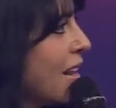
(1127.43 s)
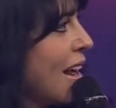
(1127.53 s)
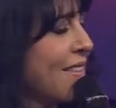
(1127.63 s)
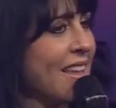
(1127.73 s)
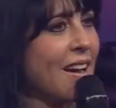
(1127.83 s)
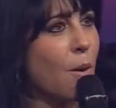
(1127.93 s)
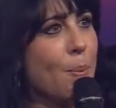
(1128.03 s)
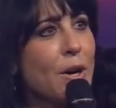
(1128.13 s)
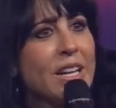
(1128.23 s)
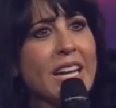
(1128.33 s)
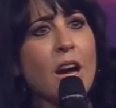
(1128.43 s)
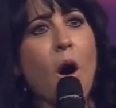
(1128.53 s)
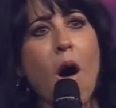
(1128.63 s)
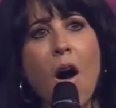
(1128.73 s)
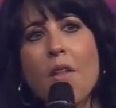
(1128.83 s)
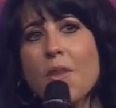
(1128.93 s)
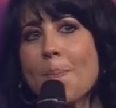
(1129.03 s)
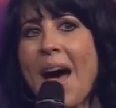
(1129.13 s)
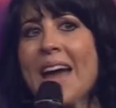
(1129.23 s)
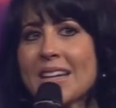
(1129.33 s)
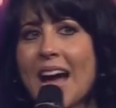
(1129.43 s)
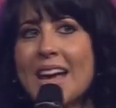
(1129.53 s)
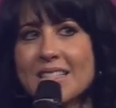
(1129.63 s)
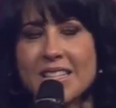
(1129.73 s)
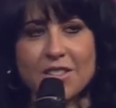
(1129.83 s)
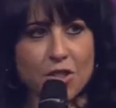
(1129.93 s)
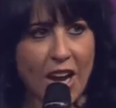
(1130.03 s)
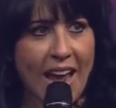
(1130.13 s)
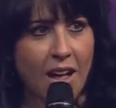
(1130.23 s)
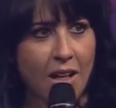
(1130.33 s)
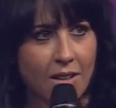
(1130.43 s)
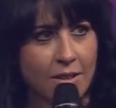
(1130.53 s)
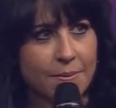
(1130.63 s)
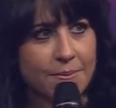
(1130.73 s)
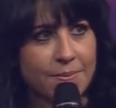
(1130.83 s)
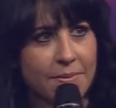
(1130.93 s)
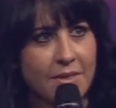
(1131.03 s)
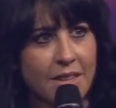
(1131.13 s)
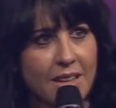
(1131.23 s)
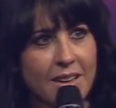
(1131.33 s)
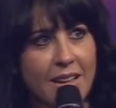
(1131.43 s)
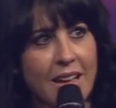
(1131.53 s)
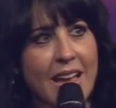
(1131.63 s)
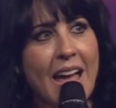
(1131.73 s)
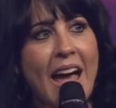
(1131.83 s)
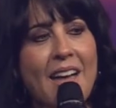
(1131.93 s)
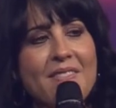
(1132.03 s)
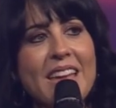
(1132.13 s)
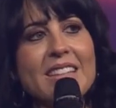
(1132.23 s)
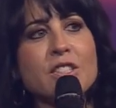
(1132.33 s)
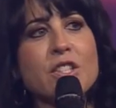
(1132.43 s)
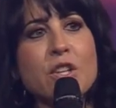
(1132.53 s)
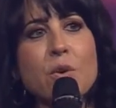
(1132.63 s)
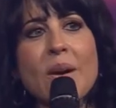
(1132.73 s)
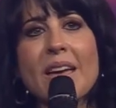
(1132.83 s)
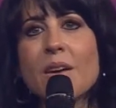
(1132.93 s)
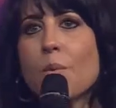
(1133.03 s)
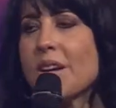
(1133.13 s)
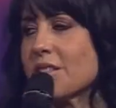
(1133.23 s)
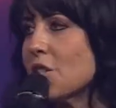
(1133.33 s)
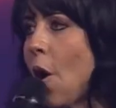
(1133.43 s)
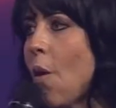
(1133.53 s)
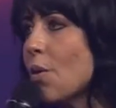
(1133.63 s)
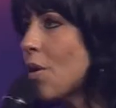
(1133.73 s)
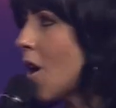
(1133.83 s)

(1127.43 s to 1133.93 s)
And they are putting all the bad guys in jail. And they do it with total